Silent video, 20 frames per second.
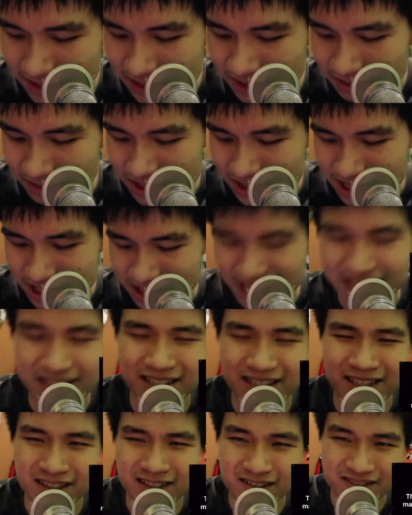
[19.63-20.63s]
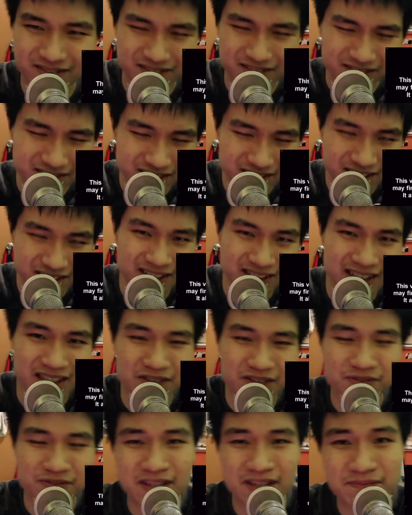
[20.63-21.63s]
which is again another
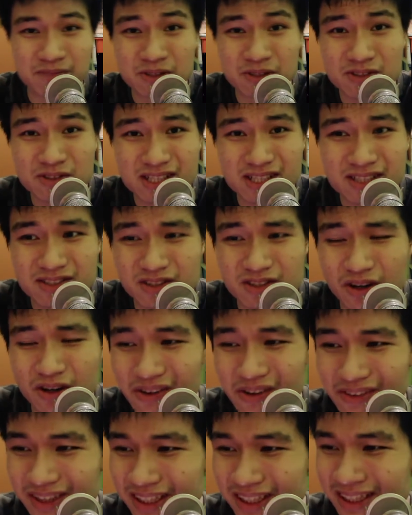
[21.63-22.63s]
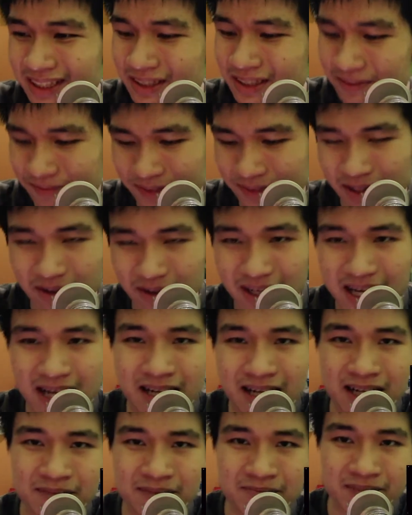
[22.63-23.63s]
FNAF music. So
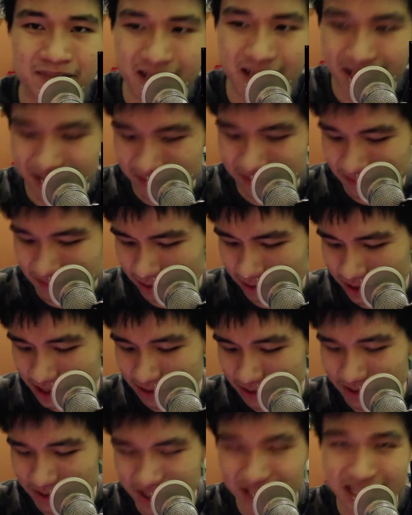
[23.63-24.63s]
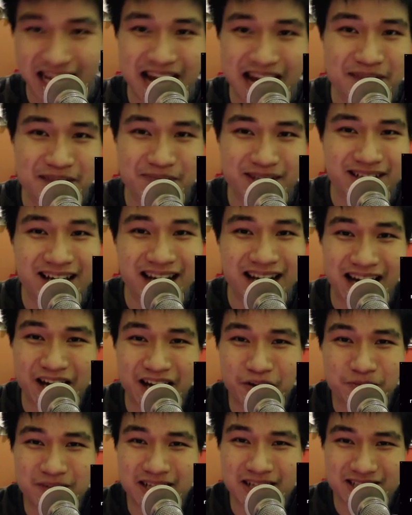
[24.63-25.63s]
I will see what's going to happen. I
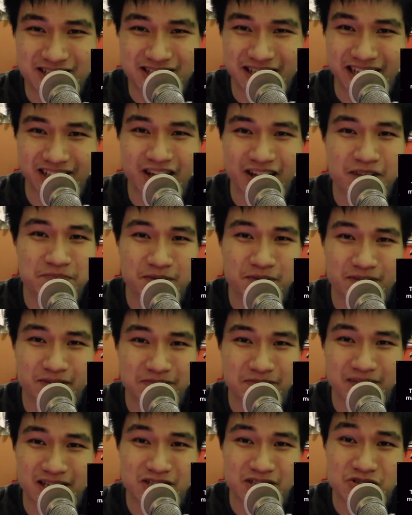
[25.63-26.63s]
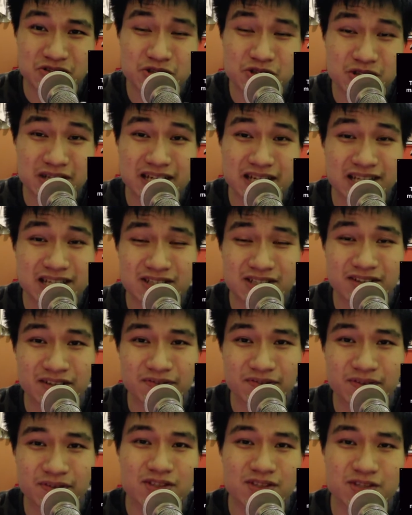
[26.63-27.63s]
hope it doesn't get copyright, because usually if
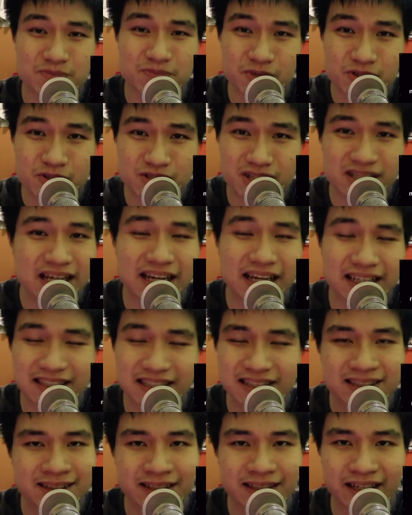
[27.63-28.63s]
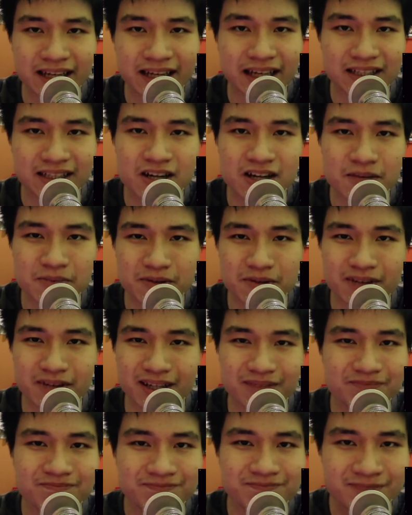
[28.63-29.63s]
it was a music, then it get copyright.
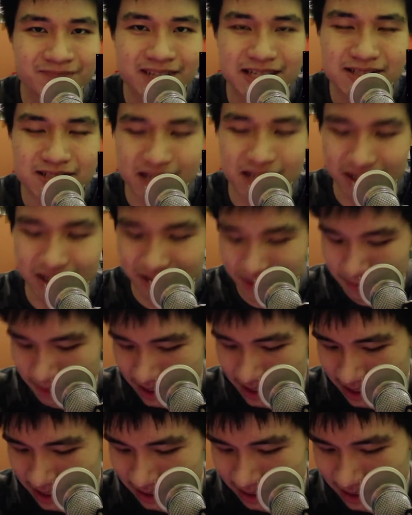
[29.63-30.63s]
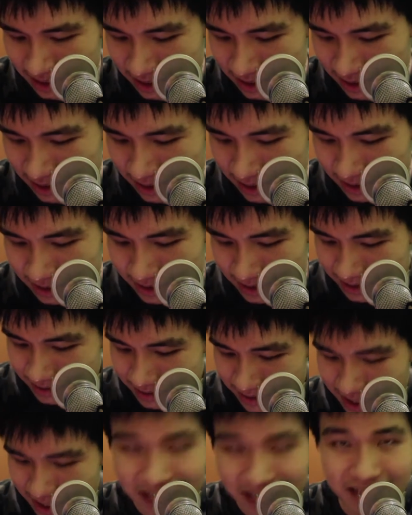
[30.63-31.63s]
It sucks, but
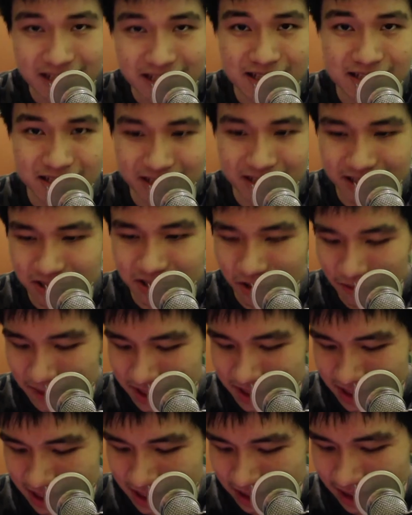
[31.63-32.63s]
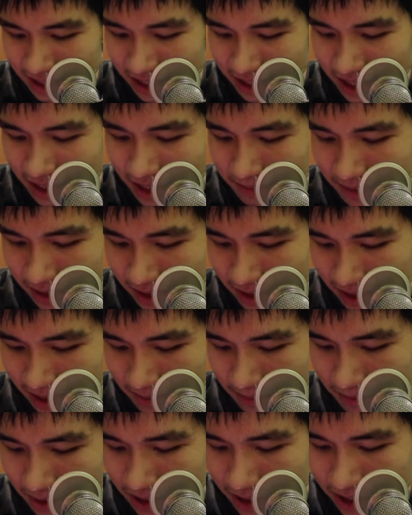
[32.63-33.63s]
yeah, I just hope it's not getting copyright, and
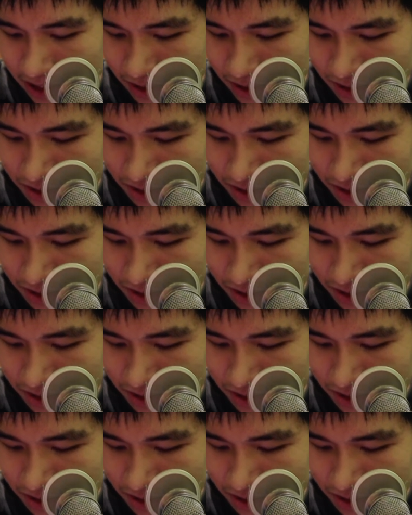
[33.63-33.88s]
I'm really curious to